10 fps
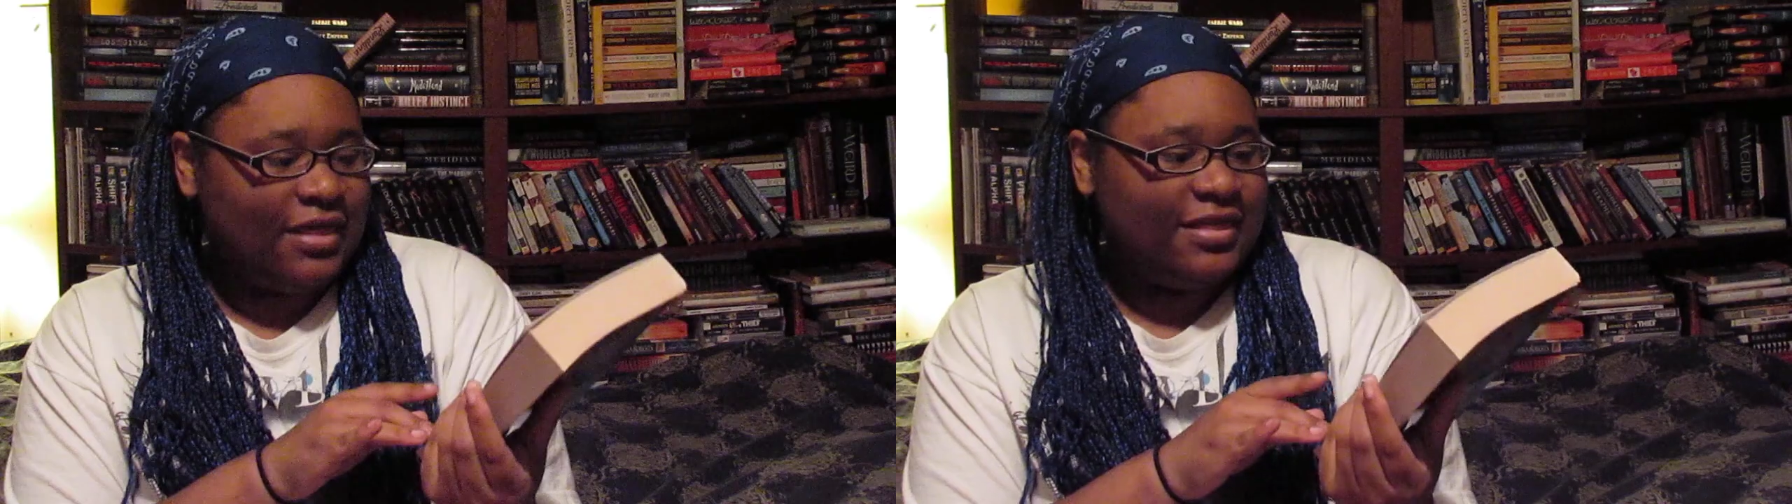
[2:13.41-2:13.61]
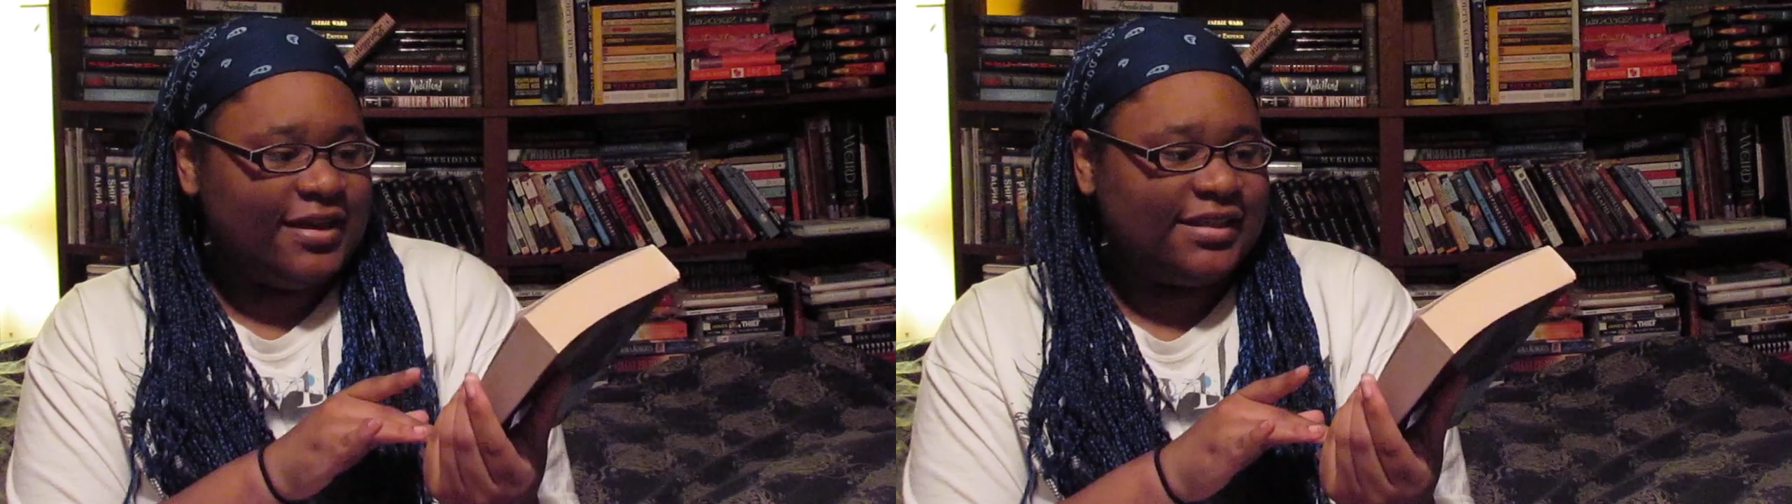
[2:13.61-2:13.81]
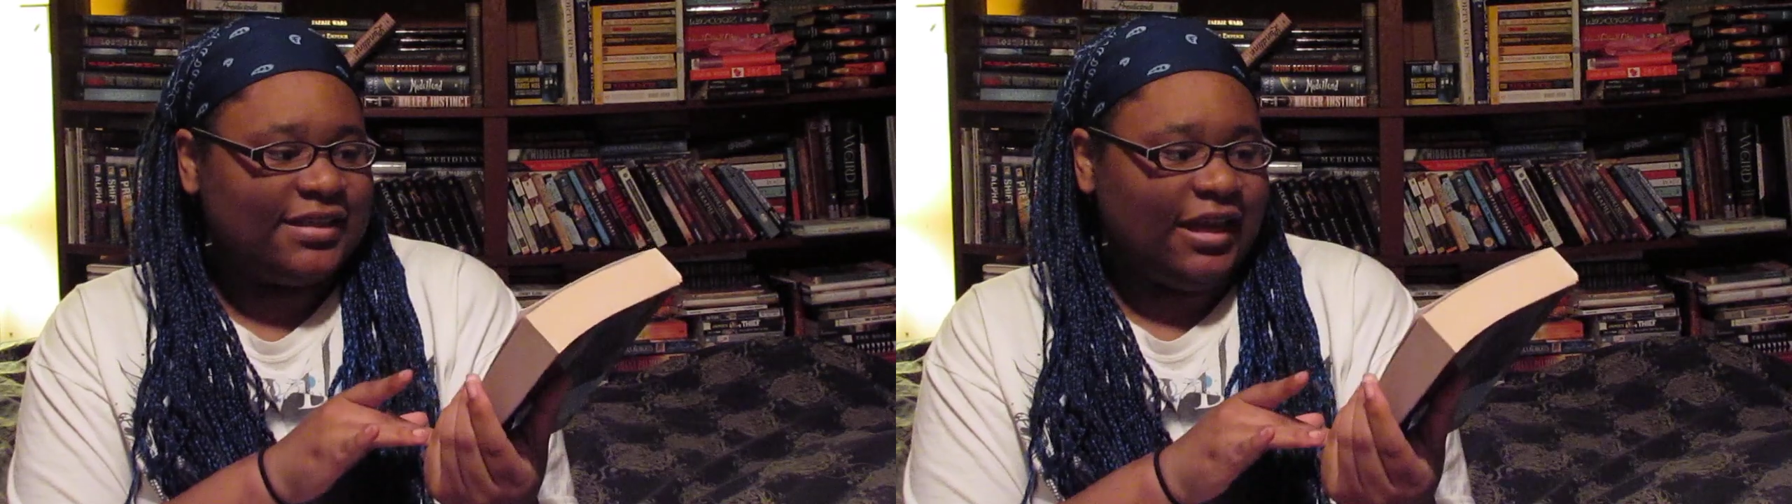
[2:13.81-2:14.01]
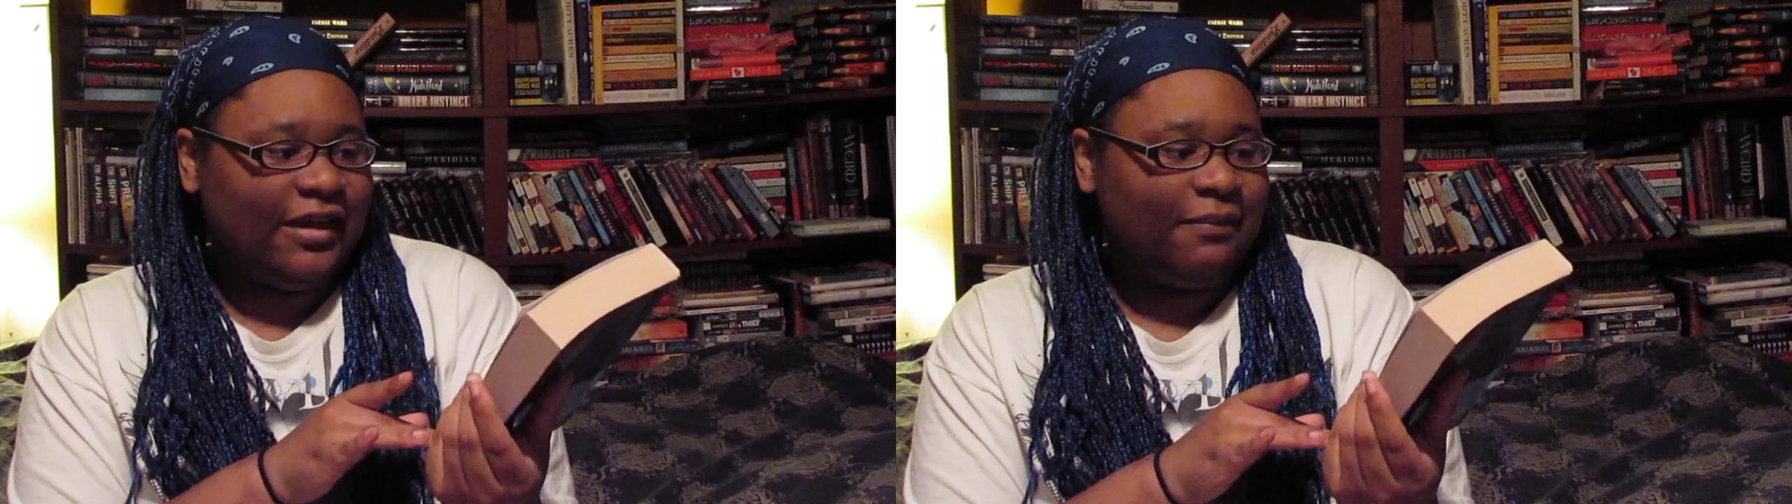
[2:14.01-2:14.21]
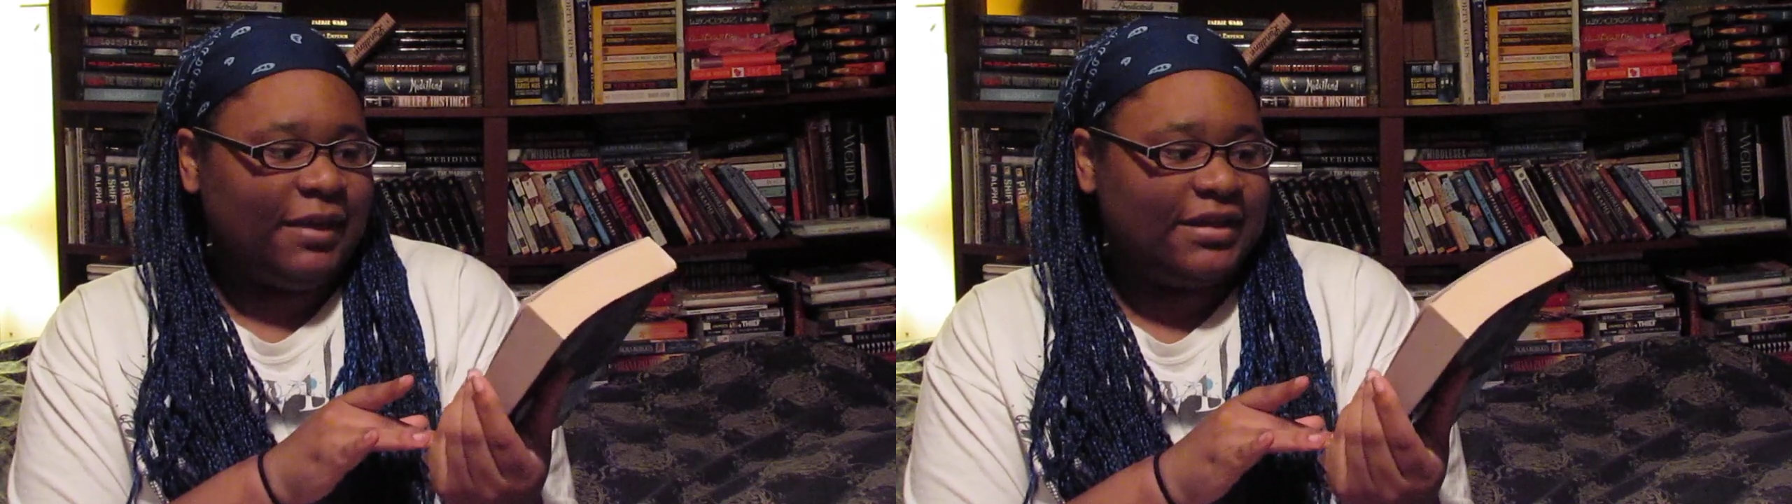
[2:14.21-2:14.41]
The Saint by